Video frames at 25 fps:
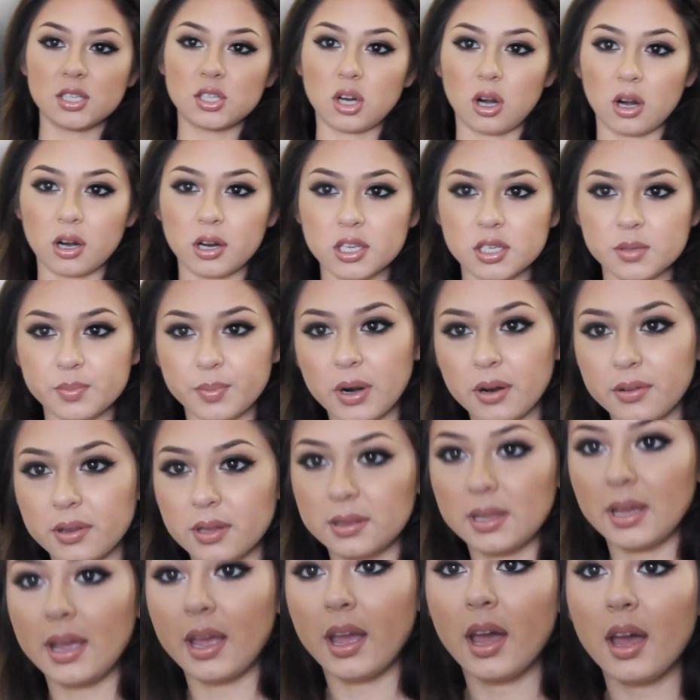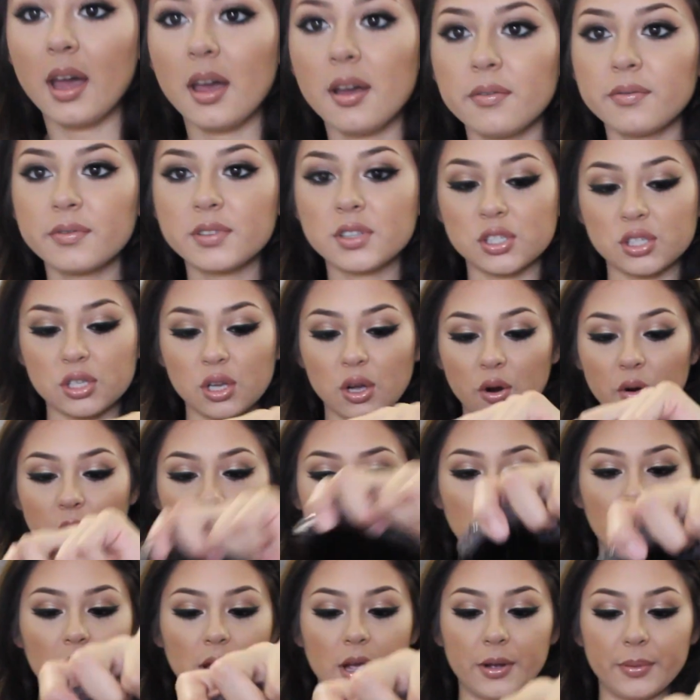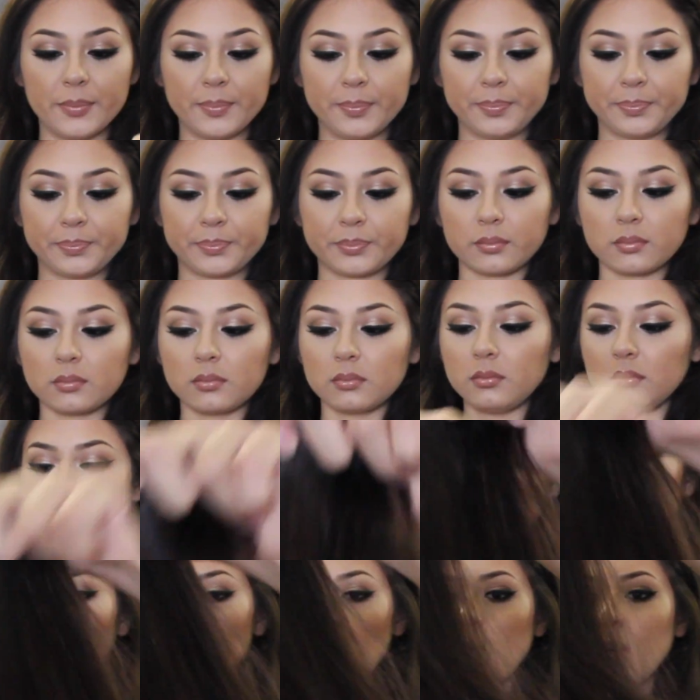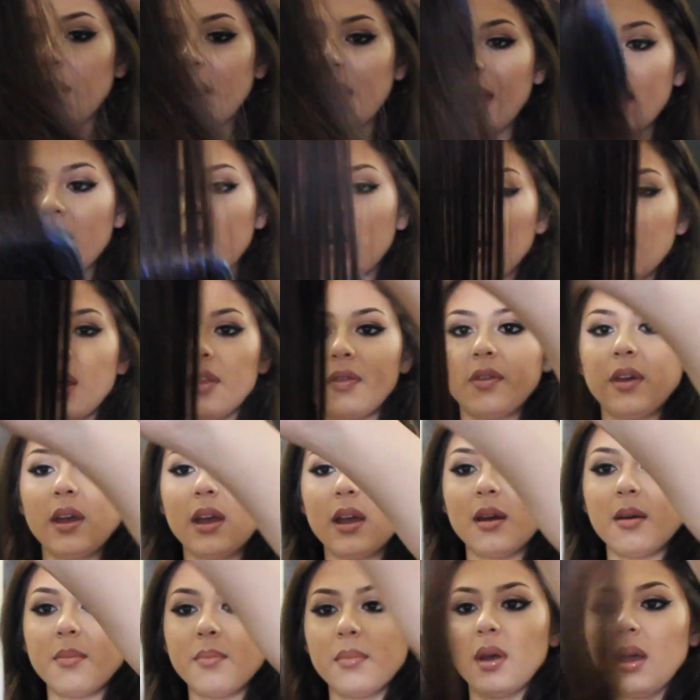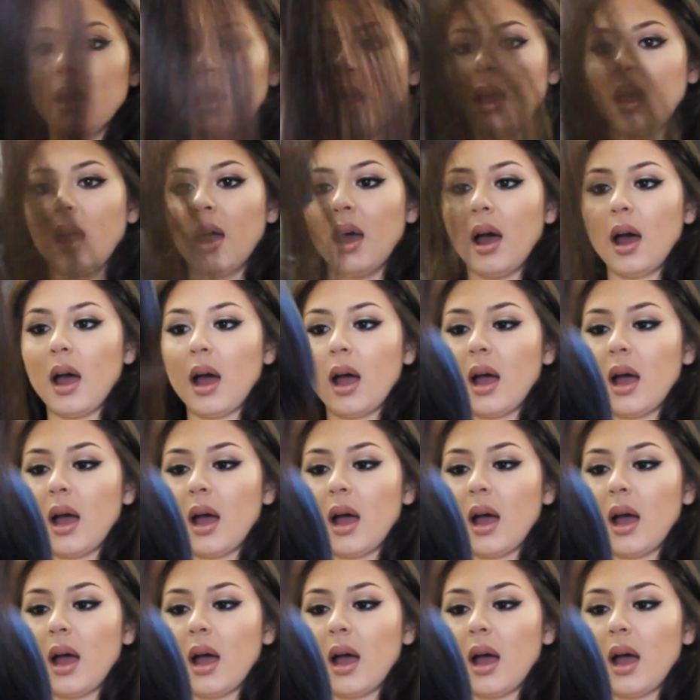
the darkest brown that they have. So when I got them,